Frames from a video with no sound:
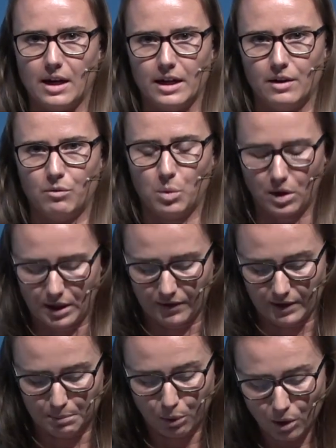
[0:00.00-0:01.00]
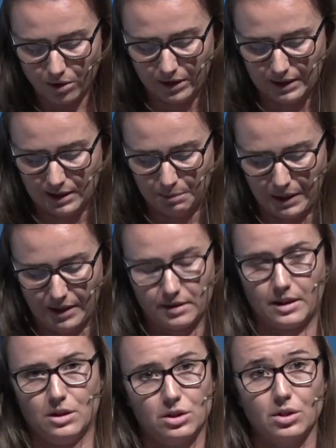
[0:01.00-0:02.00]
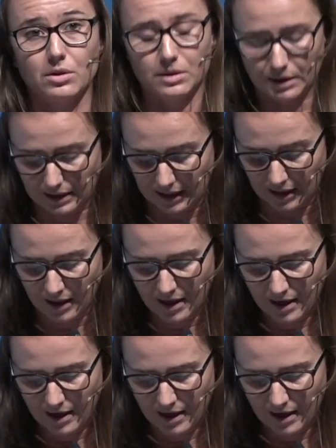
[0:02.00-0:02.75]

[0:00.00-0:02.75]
kind of work in this brokering space can certainly